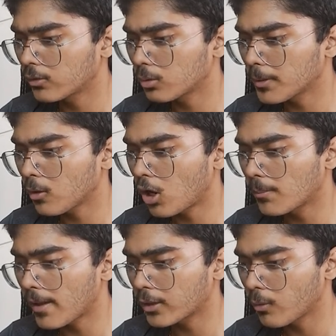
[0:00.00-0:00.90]
going to be a
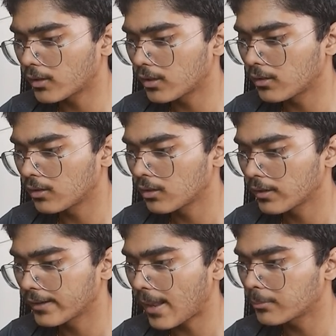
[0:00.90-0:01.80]
callback URL.
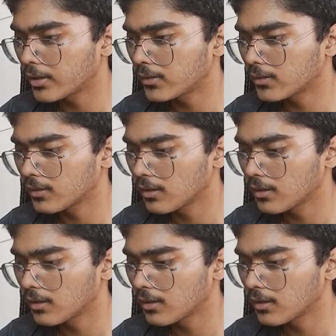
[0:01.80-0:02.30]
Grab this,